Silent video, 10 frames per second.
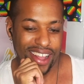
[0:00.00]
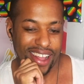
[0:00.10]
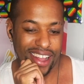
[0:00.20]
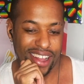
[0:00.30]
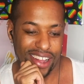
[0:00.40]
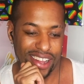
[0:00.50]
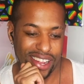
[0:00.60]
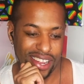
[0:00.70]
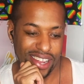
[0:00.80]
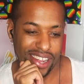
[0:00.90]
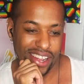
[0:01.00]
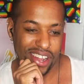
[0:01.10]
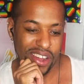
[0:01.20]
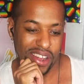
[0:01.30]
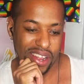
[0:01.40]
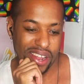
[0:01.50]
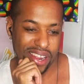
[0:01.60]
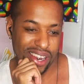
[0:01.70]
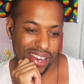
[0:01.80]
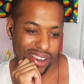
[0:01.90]

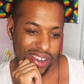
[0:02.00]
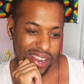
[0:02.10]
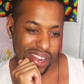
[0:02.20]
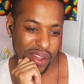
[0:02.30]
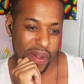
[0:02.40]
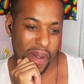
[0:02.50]
This person isn't speaking.